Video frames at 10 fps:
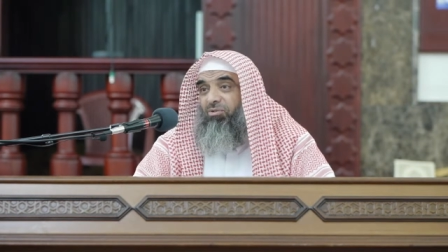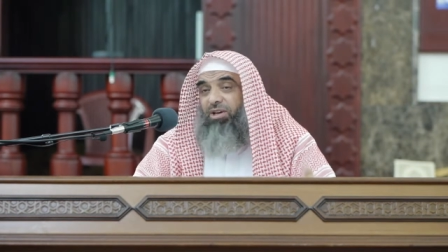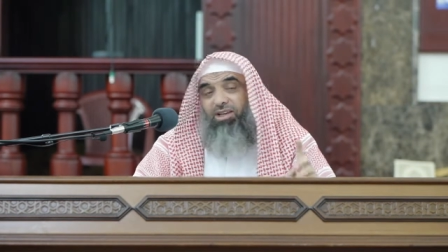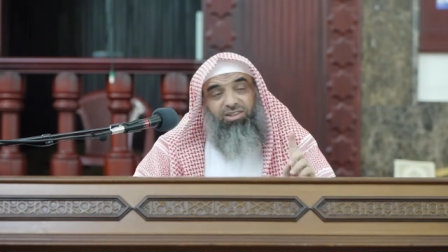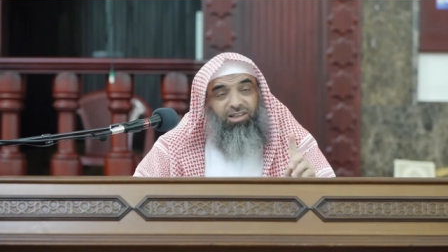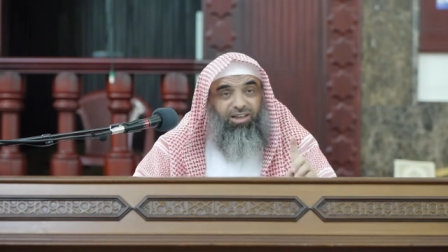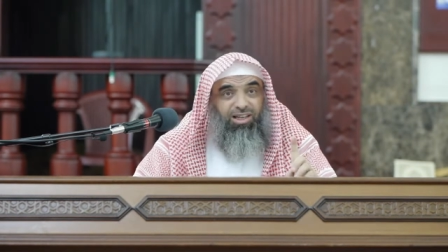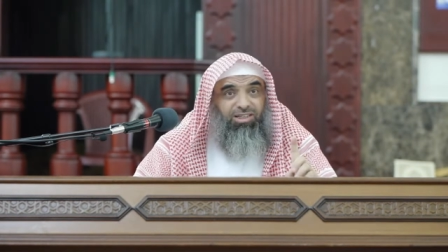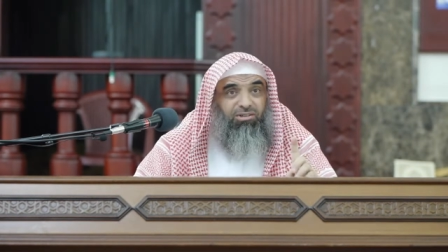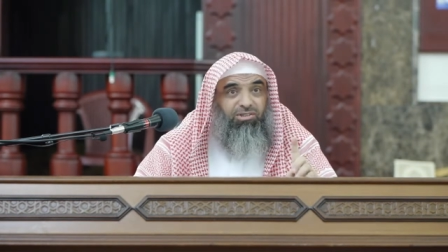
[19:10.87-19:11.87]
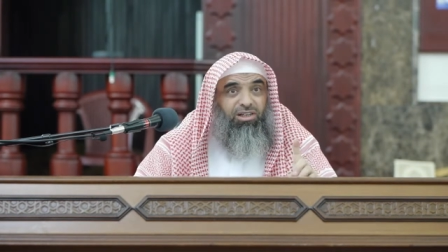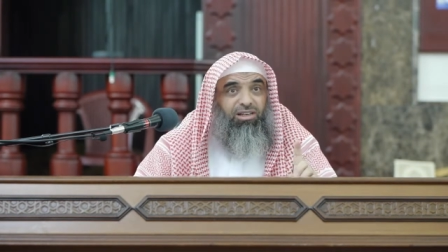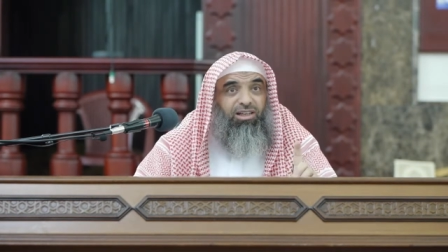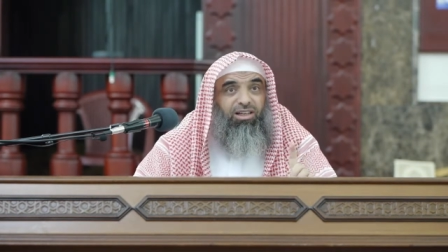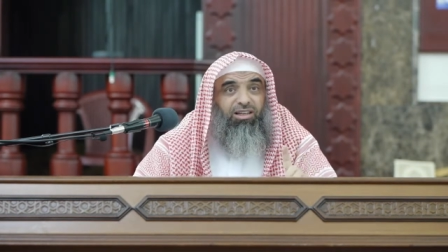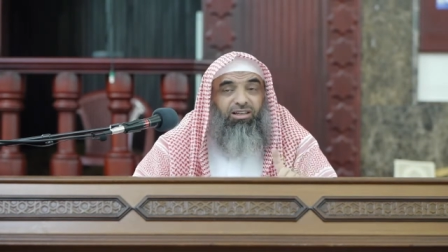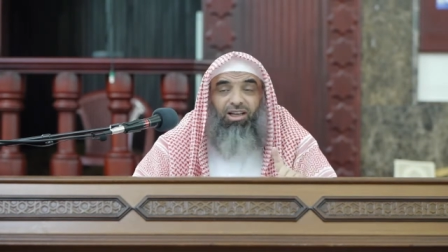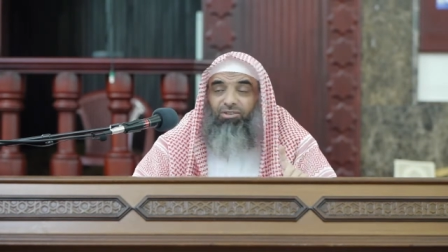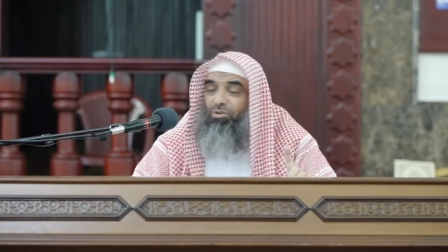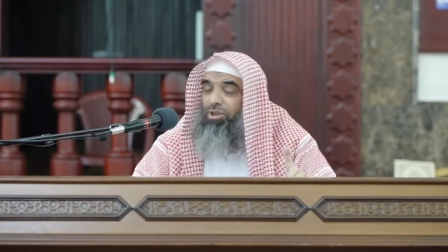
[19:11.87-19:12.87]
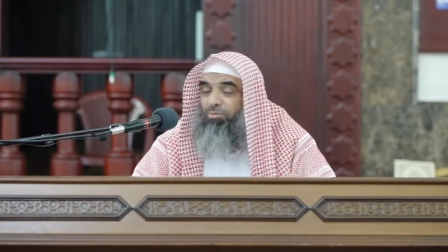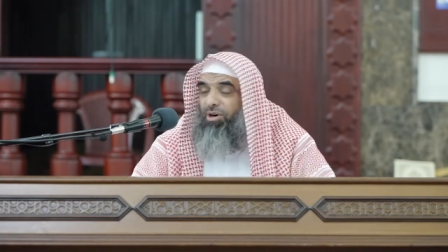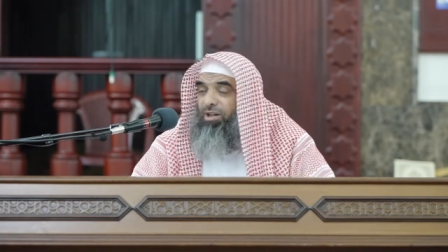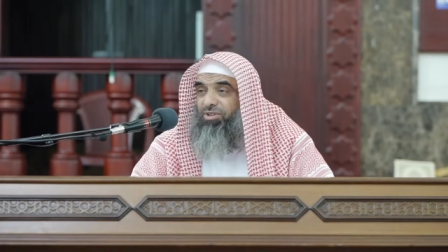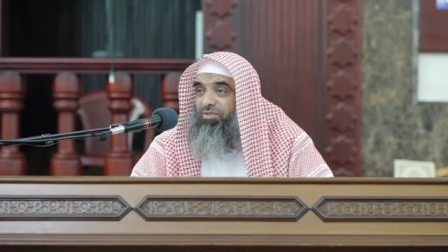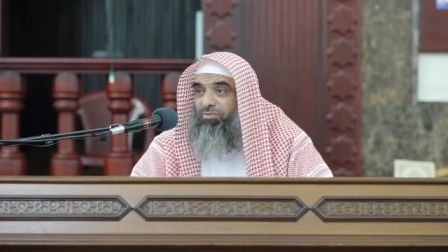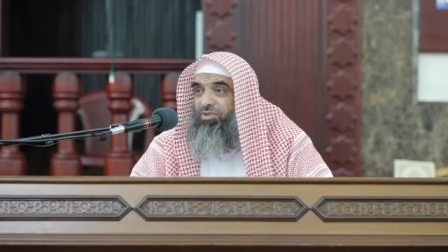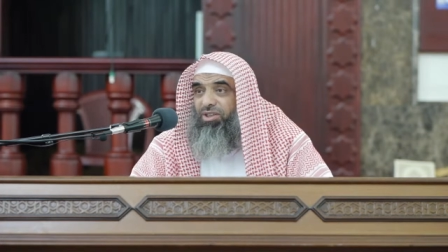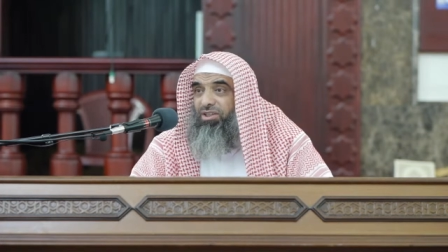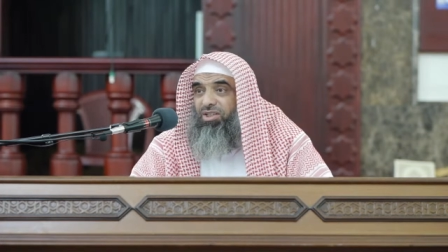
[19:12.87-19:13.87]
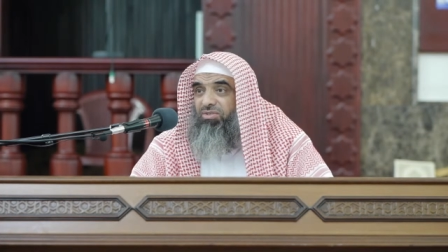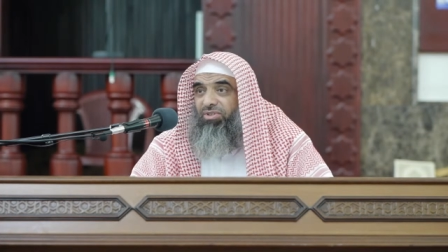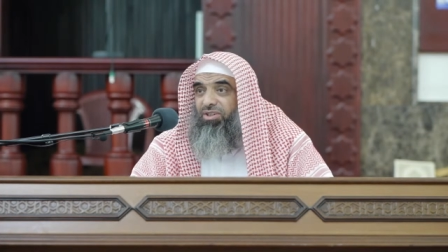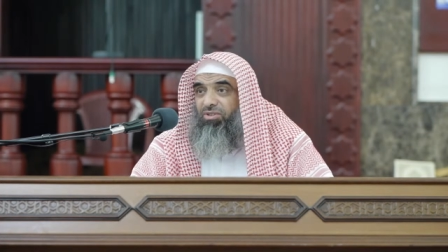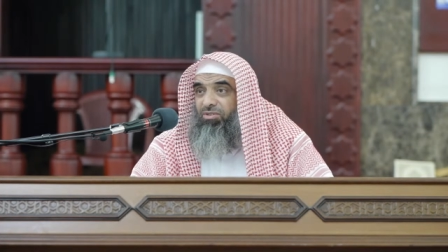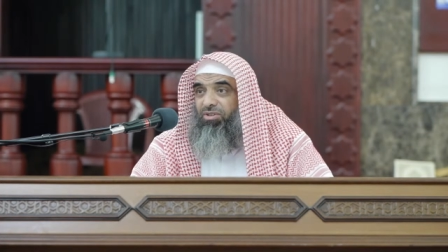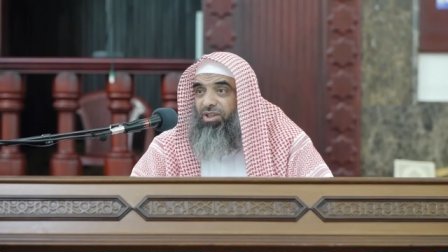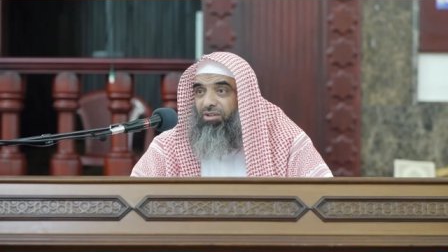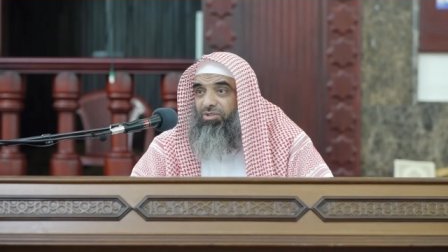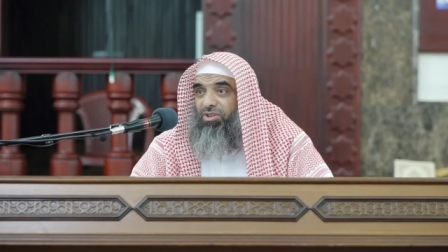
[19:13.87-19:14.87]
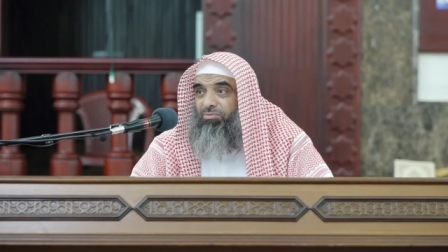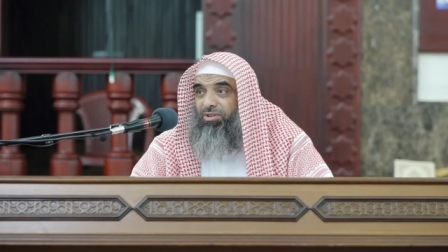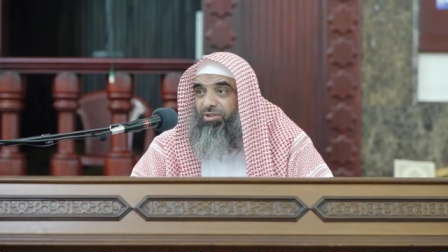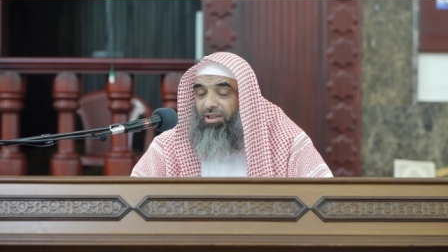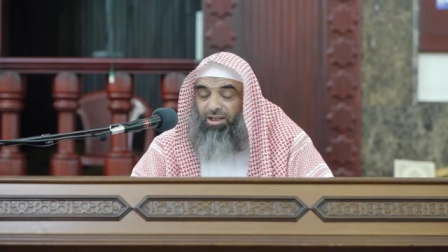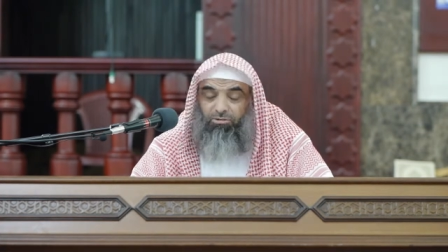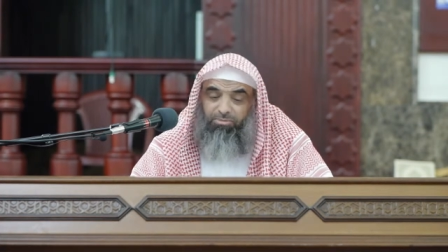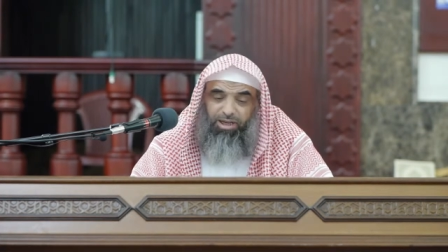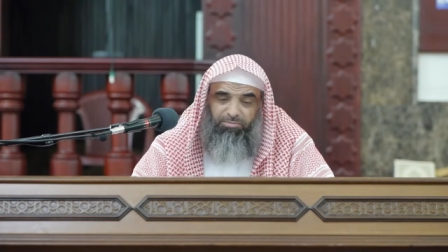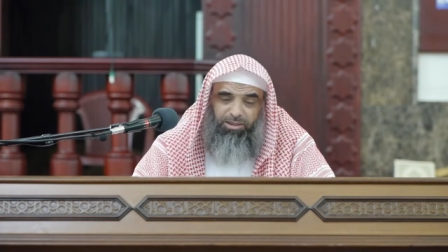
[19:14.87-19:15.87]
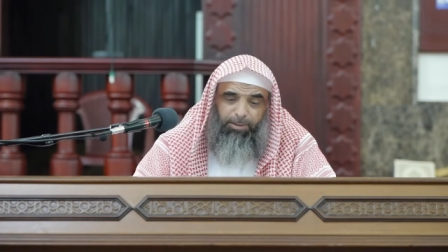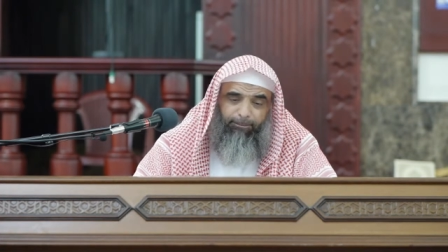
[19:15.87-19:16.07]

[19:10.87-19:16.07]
We ask Allah Azza wa Jal not to deprive us from seeing His face on the day of judgment. Allahumma ameen.